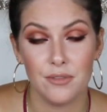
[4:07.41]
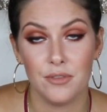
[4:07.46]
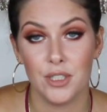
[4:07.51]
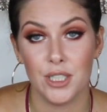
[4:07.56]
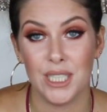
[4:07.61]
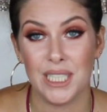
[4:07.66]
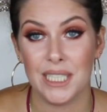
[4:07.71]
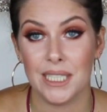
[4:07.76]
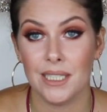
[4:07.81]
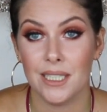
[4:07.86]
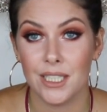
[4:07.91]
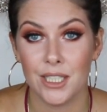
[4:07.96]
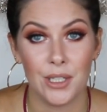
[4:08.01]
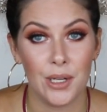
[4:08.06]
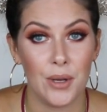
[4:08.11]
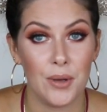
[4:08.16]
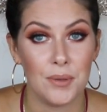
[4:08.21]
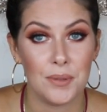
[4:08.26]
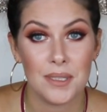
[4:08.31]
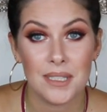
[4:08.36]
For
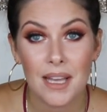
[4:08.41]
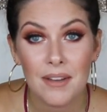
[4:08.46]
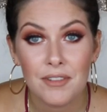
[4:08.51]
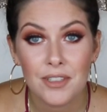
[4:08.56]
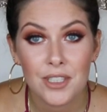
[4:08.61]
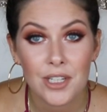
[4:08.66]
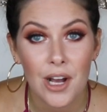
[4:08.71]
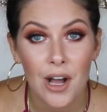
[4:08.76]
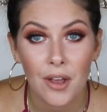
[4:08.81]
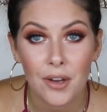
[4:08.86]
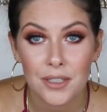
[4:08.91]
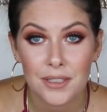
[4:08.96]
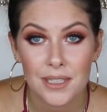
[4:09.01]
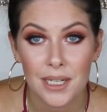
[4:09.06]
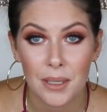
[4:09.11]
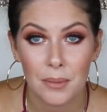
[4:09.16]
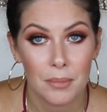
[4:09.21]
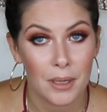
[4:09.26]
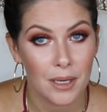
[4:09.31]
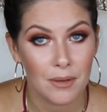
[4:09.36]
$7
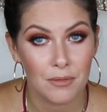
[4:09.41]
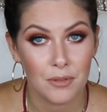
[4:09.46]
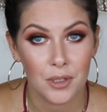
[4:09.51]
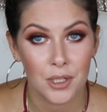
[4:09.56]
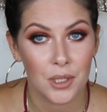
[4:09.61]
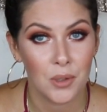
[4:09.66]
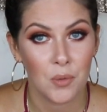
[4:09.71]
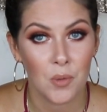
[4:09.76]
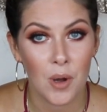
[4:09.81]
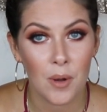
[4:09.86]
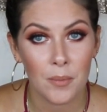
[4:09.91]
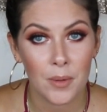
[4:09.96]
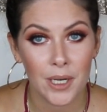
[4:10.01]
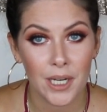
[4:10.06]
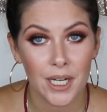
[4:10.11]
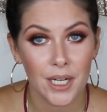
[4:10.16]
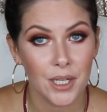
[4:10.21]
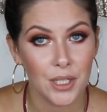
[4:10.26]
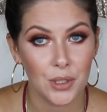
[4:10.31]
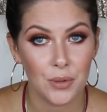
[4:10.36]
that I pay for it at
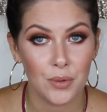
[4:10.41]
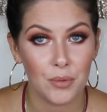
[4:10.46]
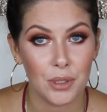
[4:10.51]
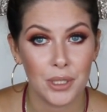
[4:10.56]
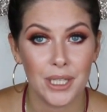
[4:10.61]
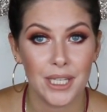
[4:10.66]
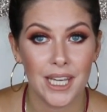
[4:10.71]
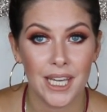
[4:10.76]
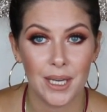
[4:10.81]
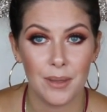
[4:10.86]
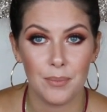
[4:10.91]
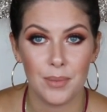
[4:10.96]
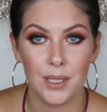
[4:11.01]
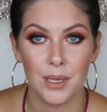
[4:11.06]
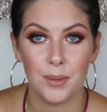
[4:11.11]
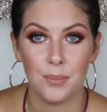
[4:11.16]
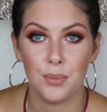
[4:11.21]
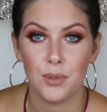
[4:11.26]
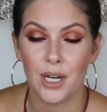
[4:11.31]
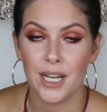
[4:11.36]
Walmart, you really can't
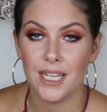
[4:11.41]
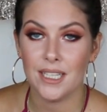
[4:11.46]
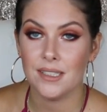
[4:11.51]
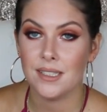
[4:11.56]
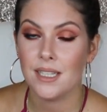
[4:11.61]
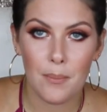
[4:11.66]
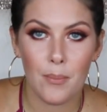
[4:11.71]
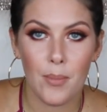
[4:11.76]
beat the price.